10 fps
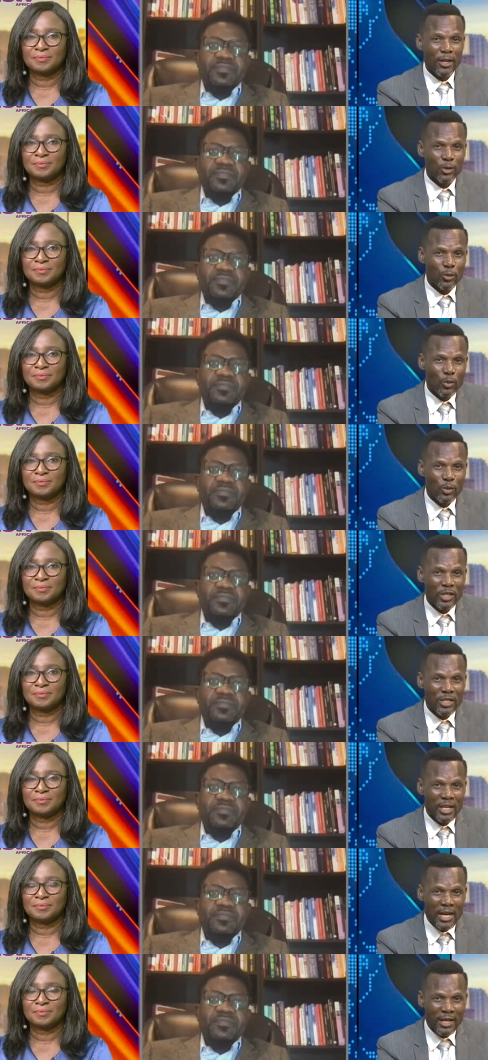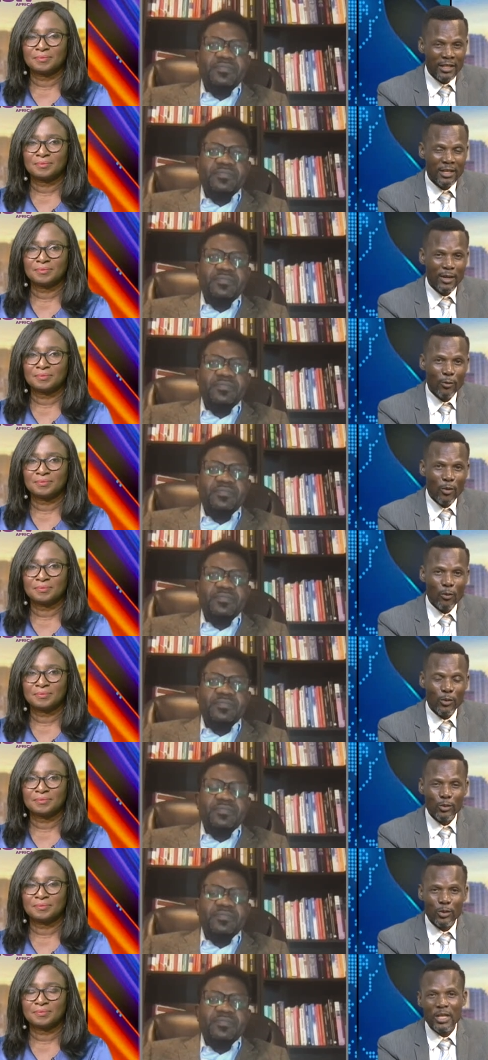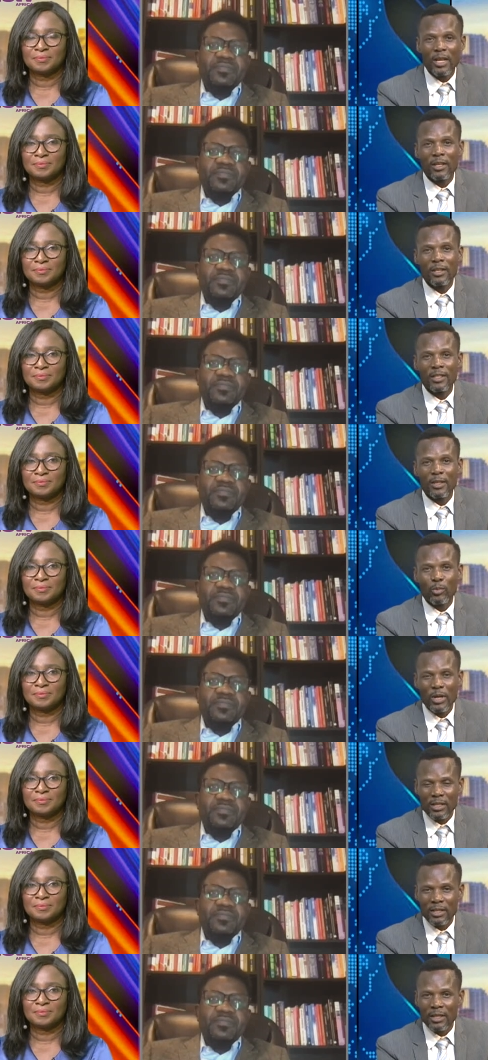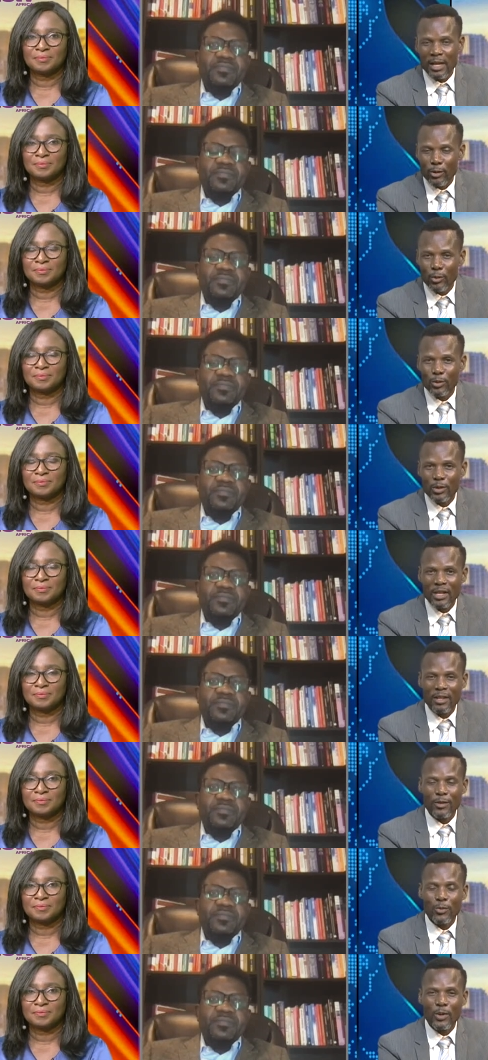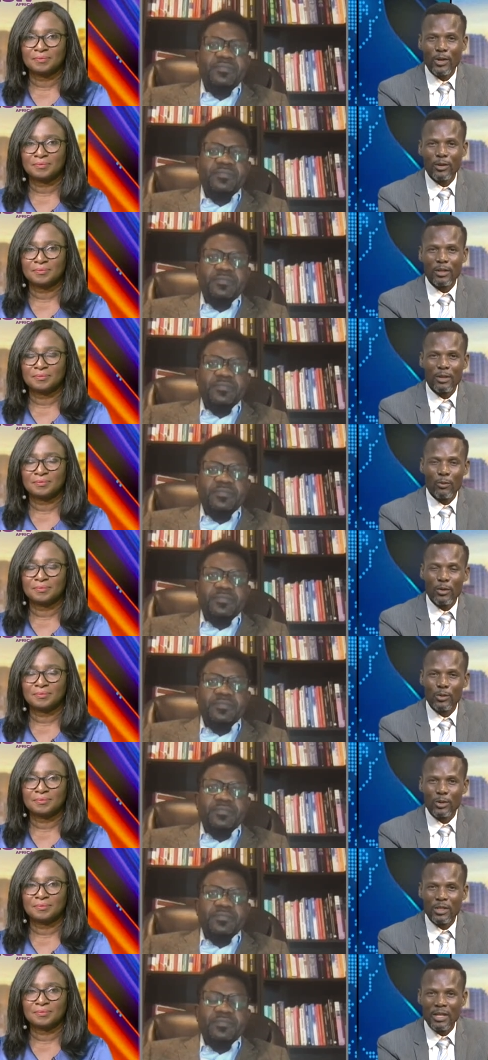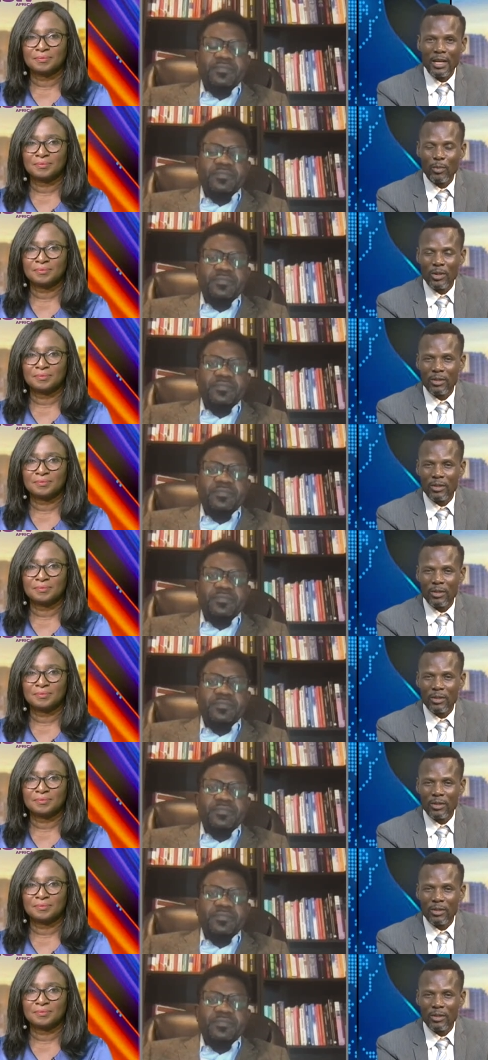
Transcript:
Speaker 1: to decide what would you tell the president? I know you said that you were not the one to decide, but